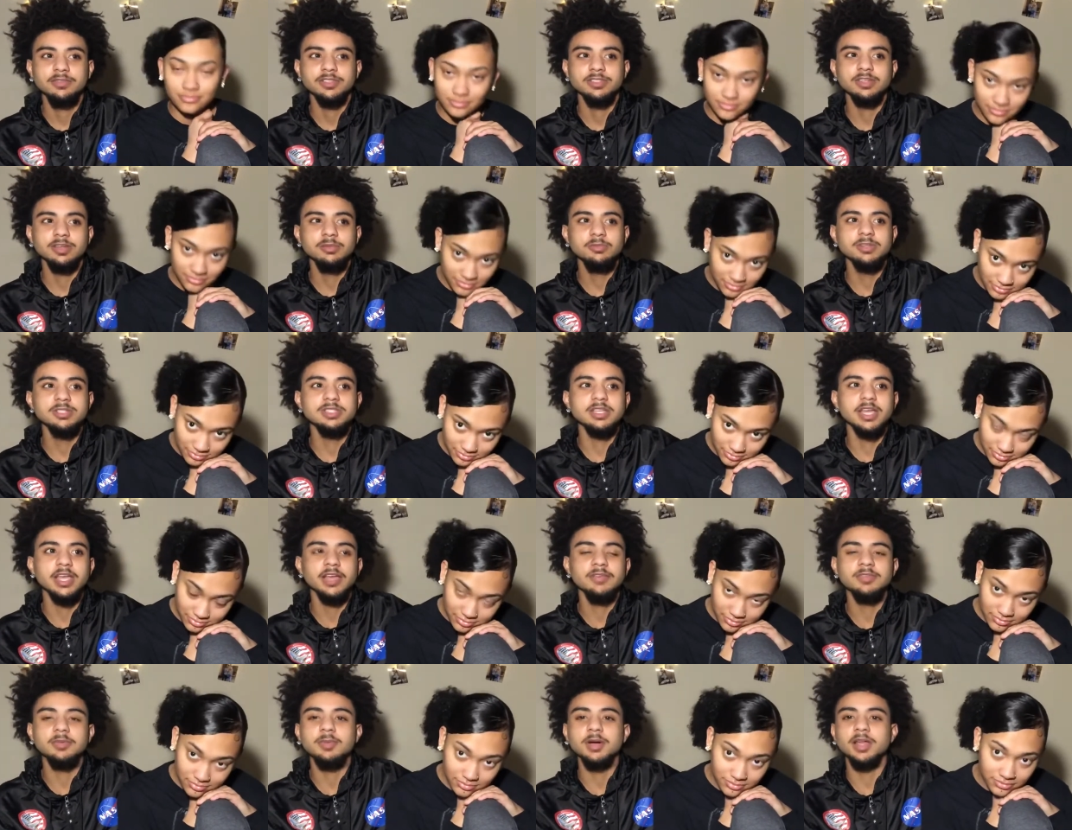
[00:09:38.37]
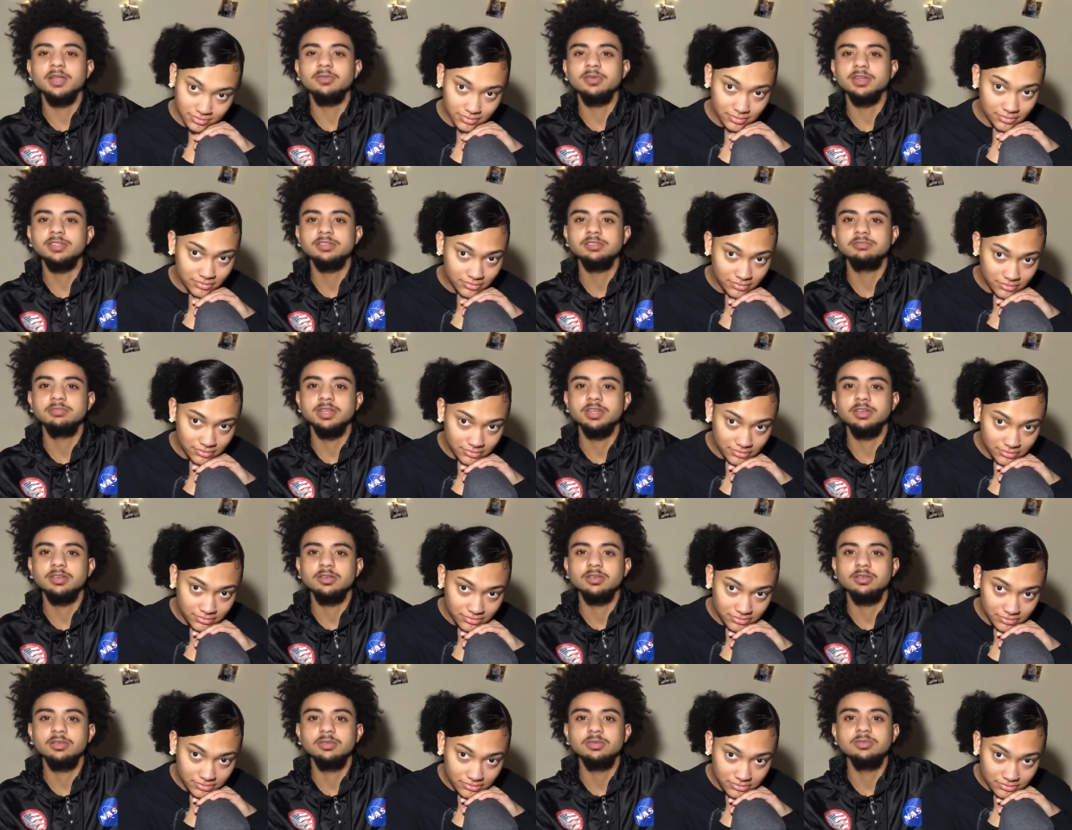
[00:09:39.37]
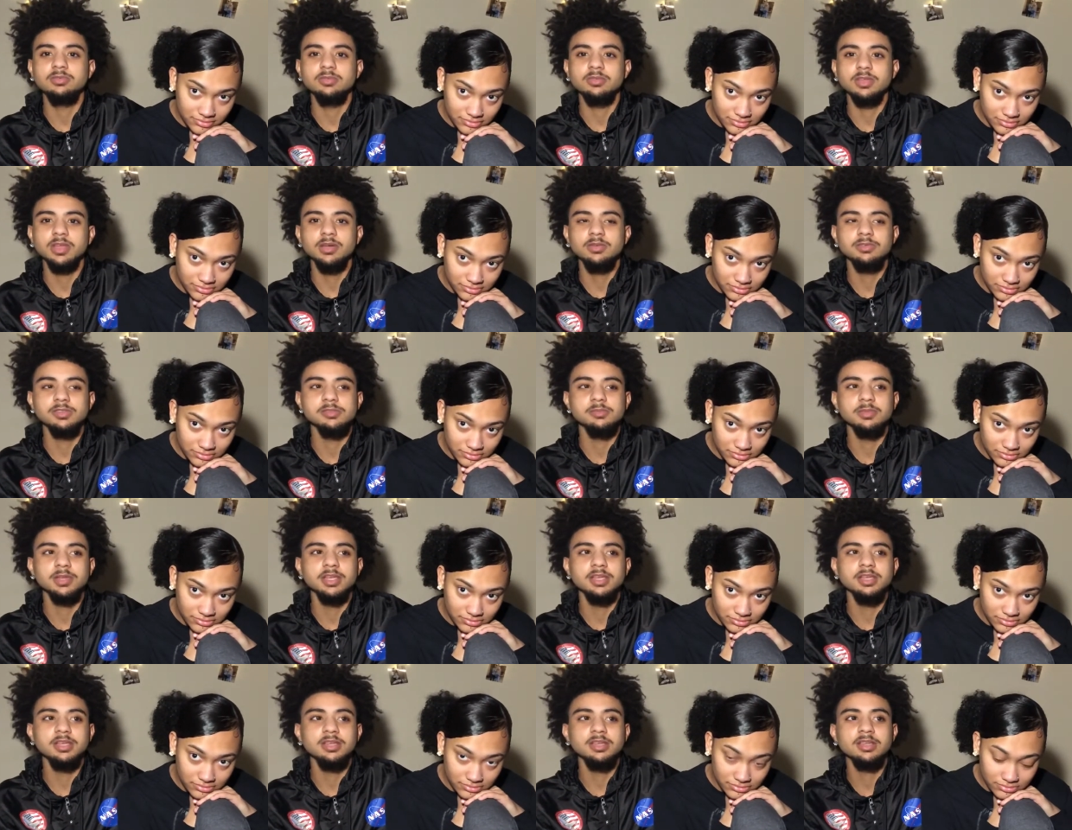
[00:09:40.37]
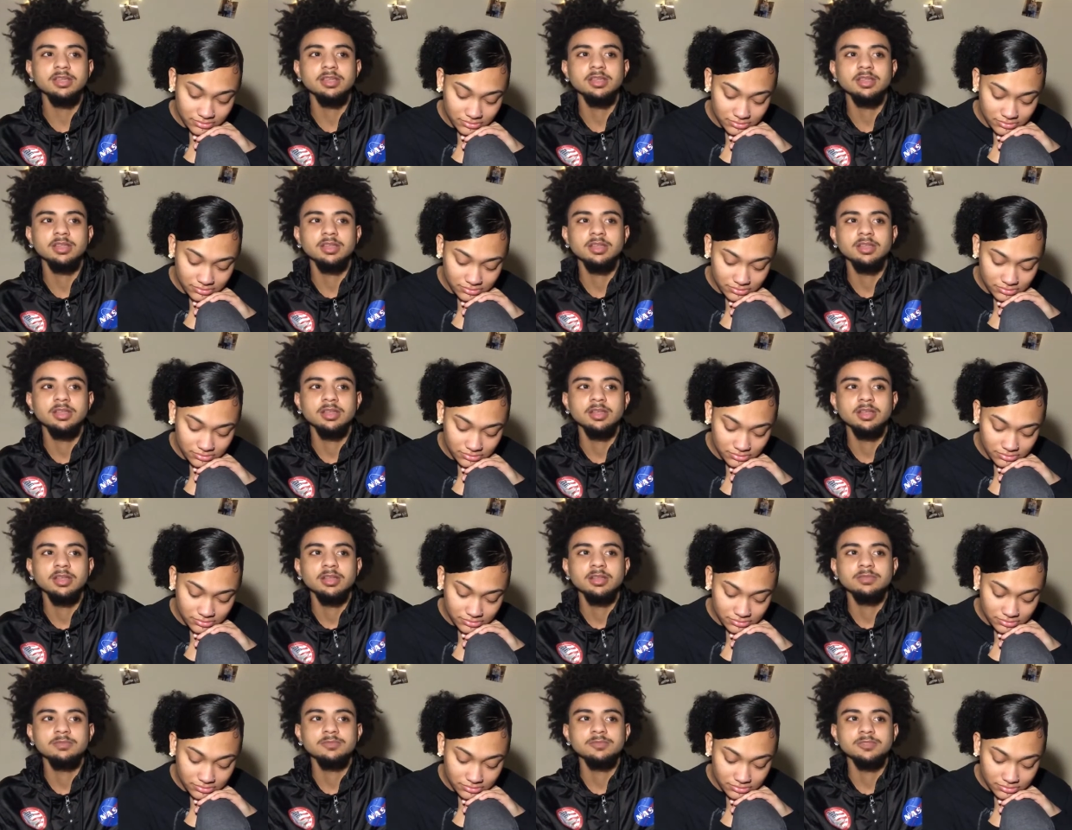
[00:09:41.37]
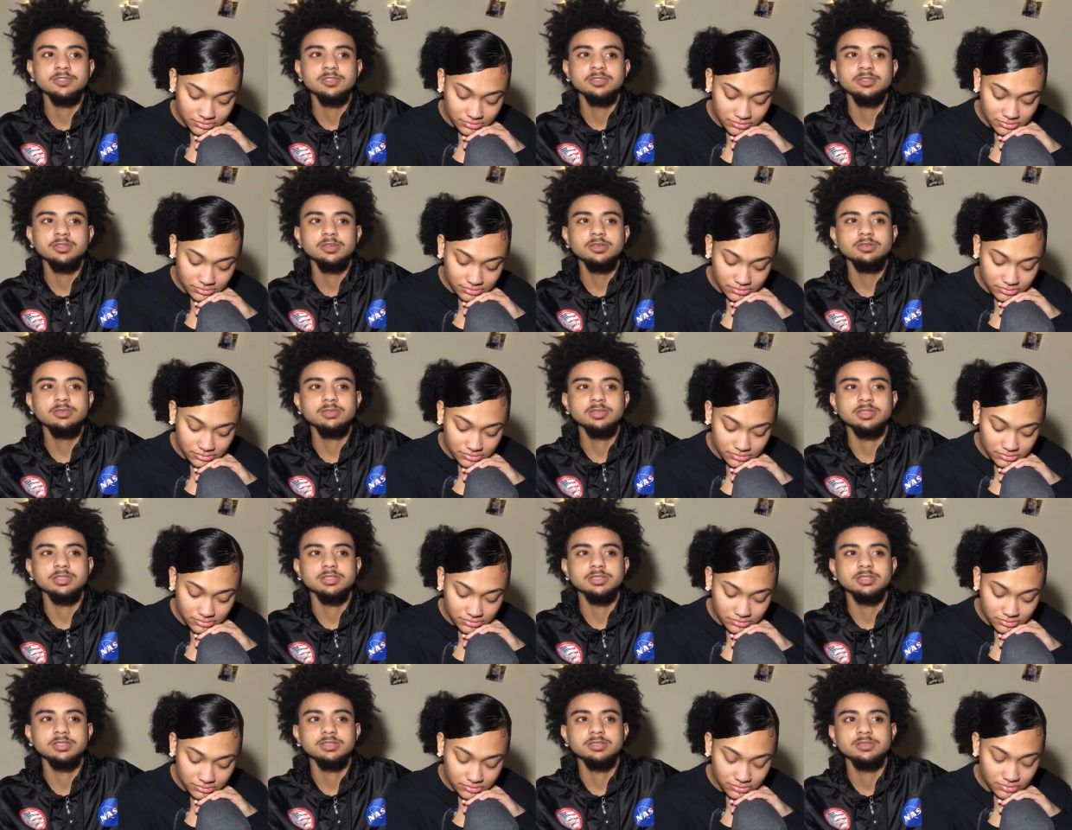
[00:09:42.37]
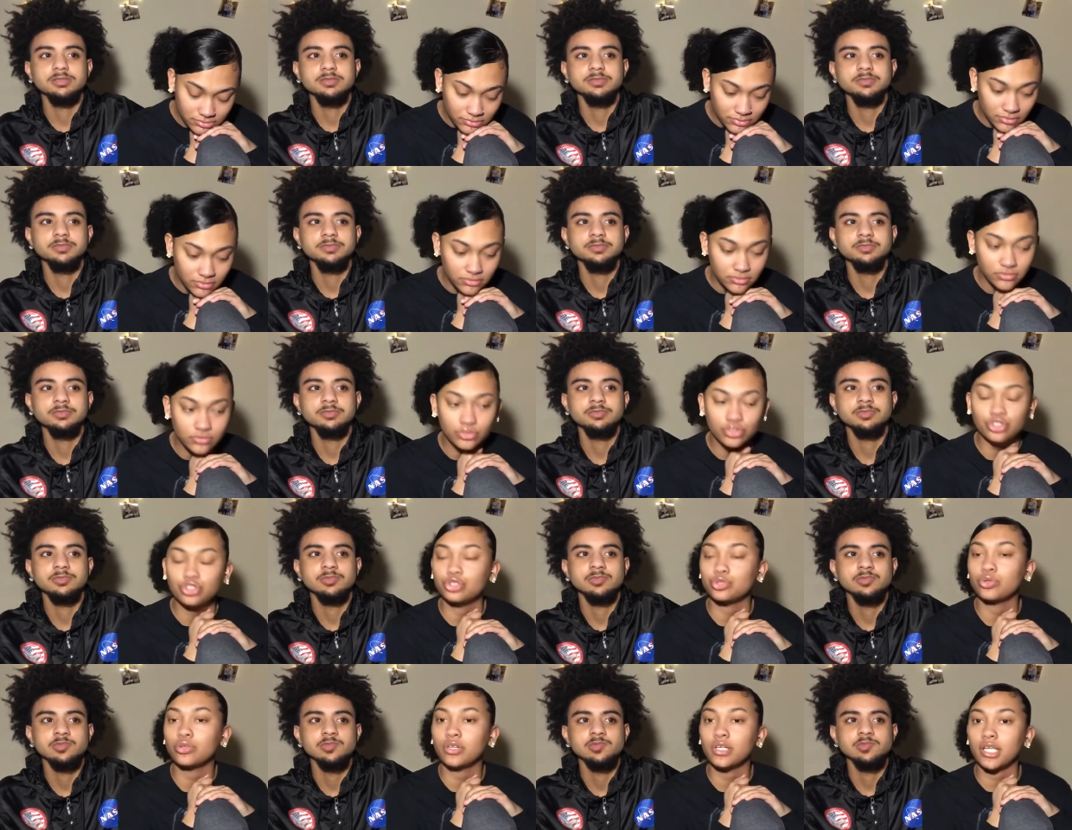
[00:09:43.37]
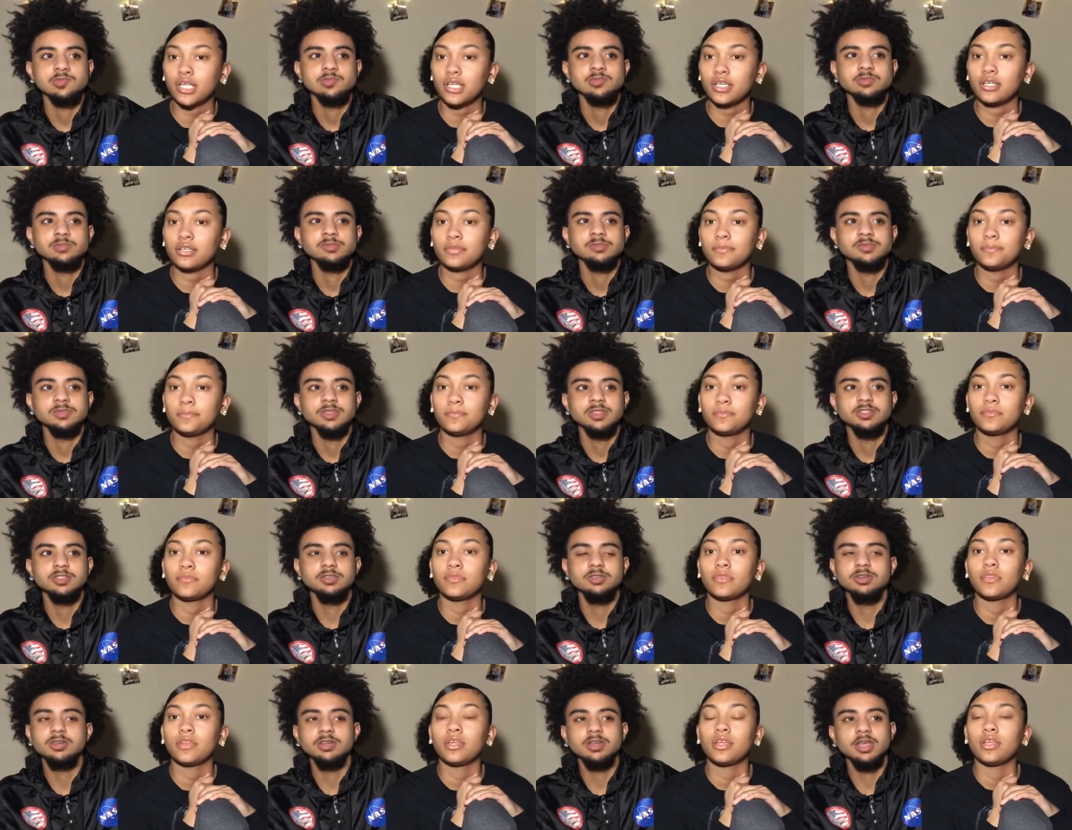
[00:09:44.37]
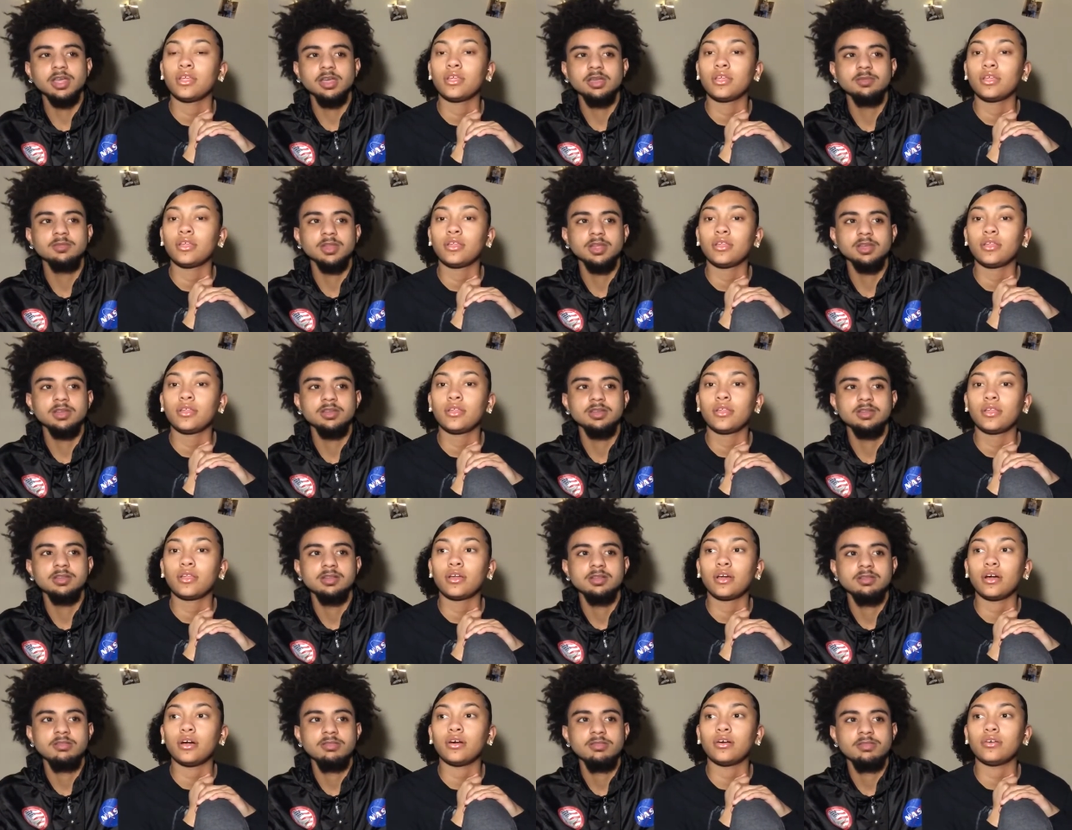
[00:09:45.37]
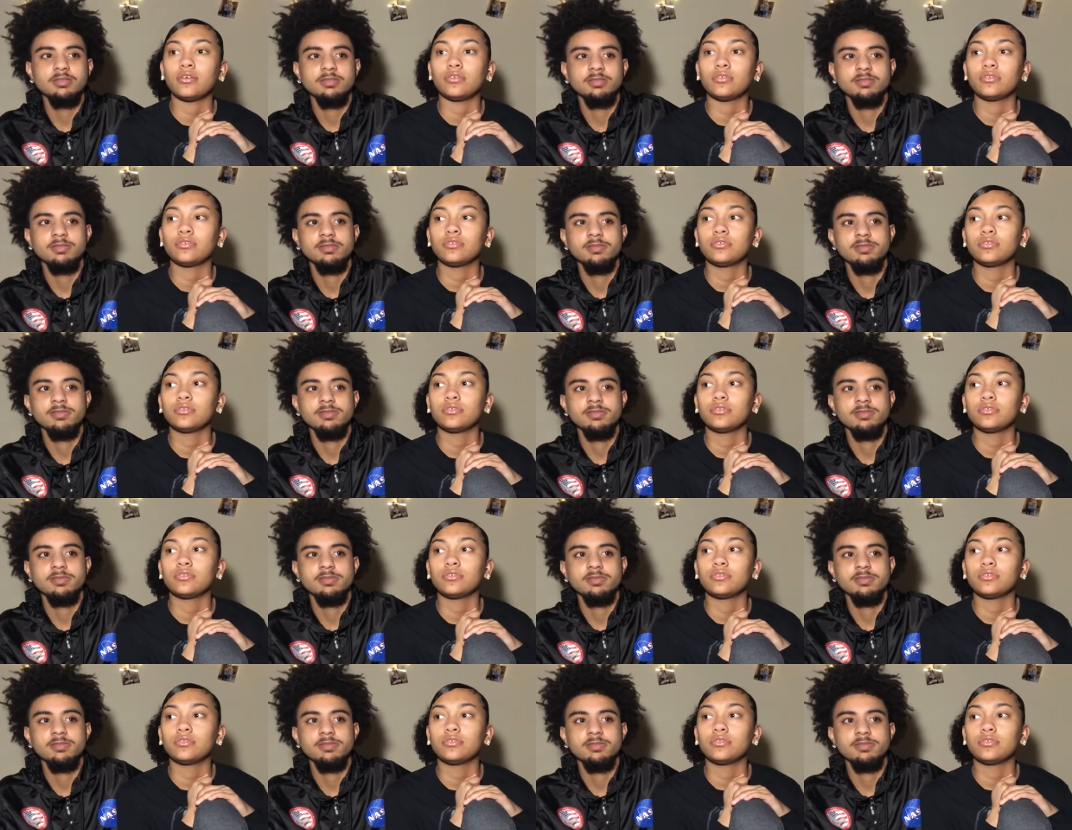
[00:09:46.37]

Speaker 1: for some reason everybody went to be in a group. It was me. Who was it?
Speaker 2: Jordan.
Speaker 1: Jordan came late. Oh.